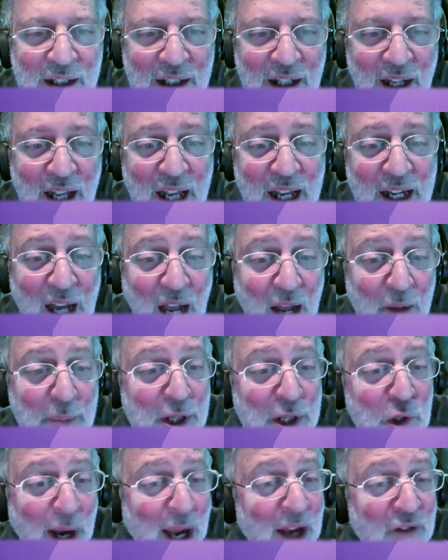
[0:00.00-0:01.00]
And I've
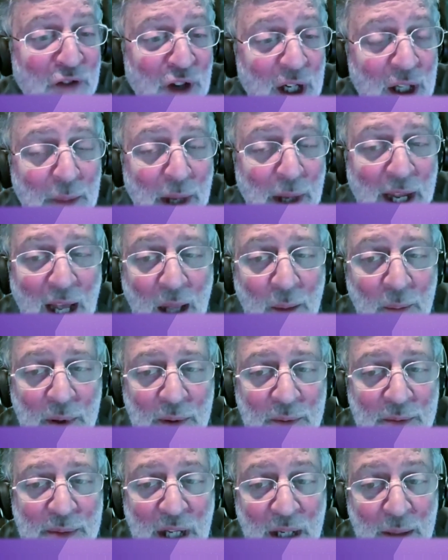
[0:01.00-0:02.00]
been crowdfunding my
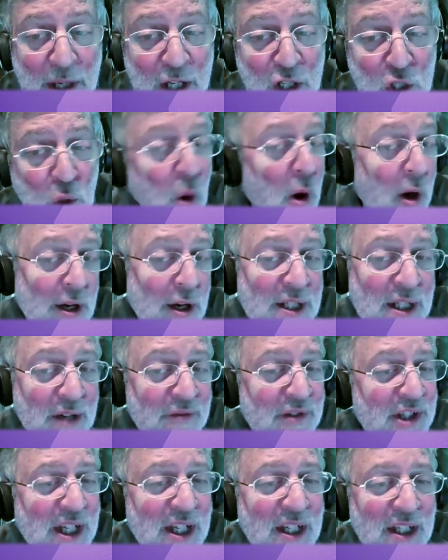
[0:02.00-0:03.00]
albums and my tours
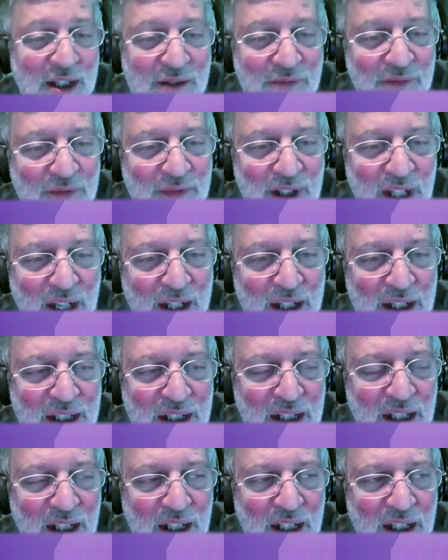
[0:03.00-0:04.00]
ever since.
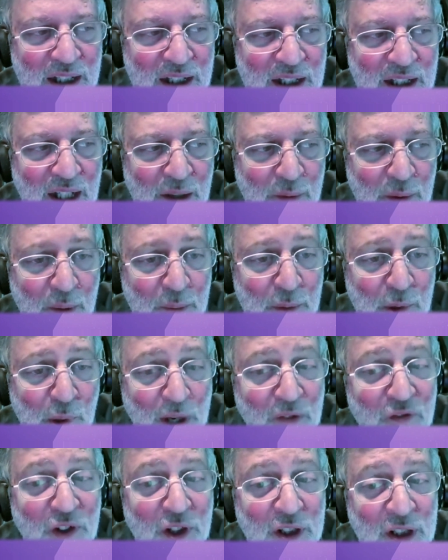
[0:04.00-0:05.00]
And I'm
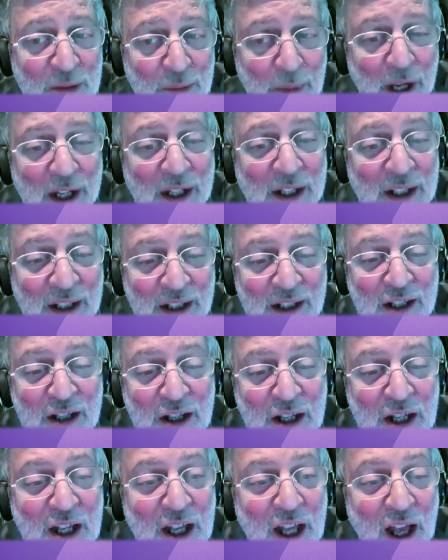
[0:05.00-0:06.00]
grateful to my
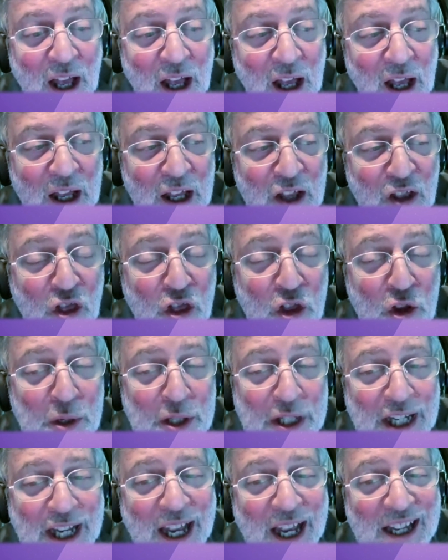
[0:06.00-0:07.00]

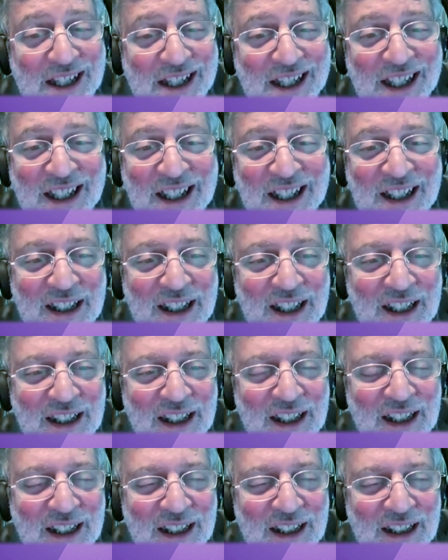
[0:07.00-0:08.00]
enthusiastic
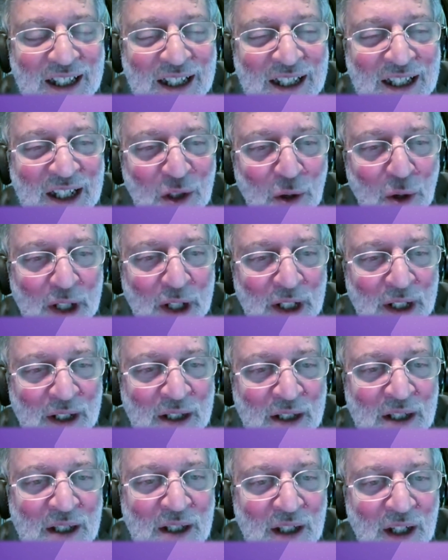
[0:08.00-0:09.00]
listening
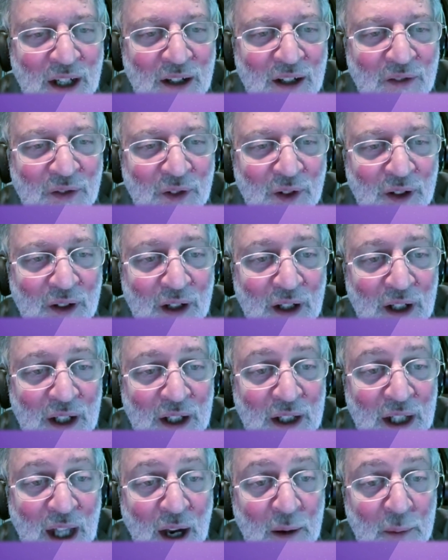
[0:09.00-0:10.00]
audience for
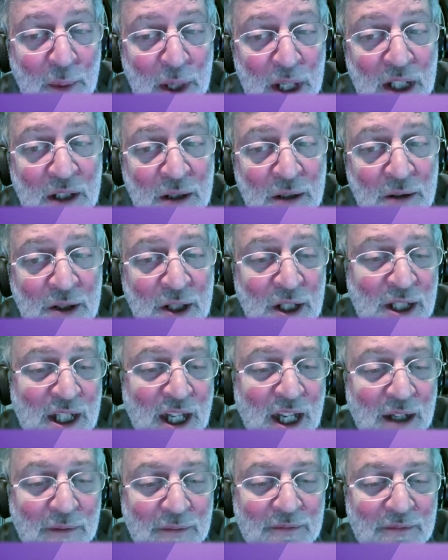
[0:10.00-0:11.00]
allowing me to do just
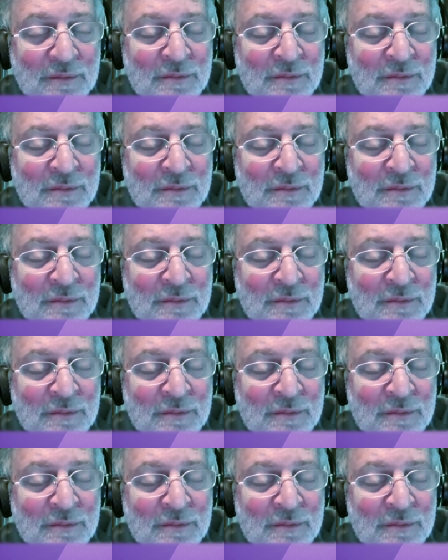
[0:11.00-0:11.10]
that.